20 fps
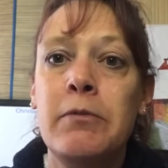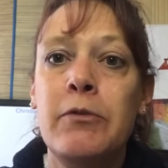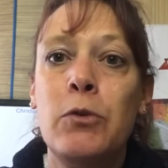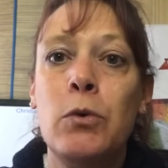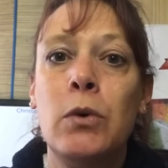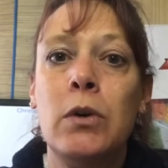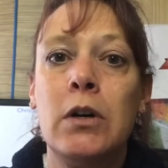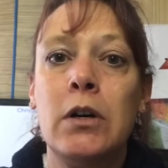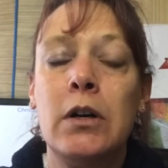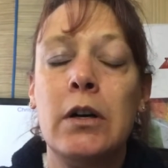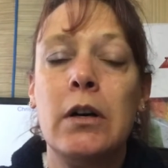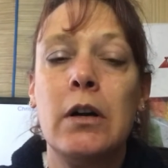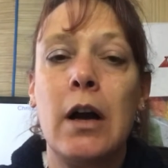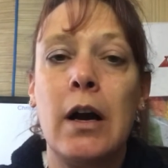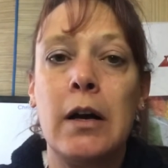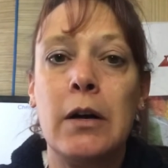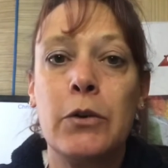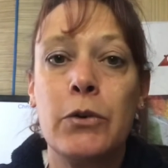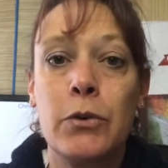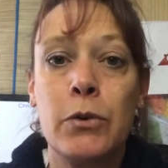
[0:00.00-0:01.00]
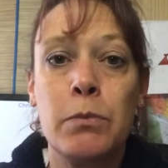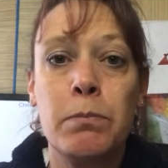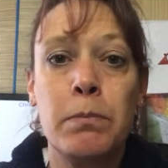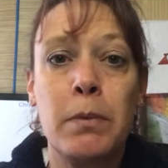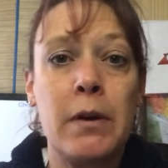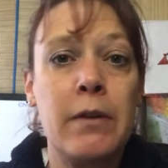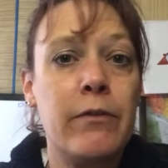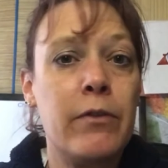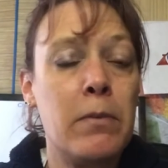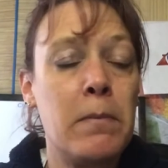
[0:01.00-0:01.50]
for
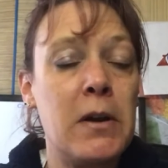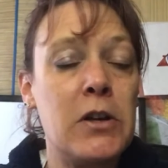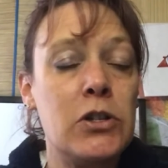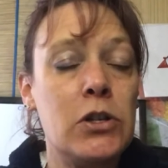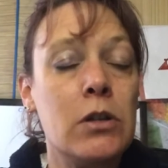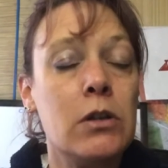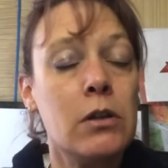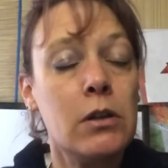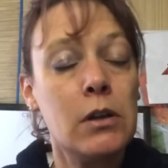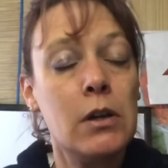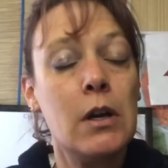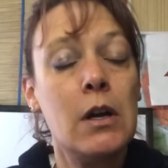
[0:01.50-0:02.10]
group information.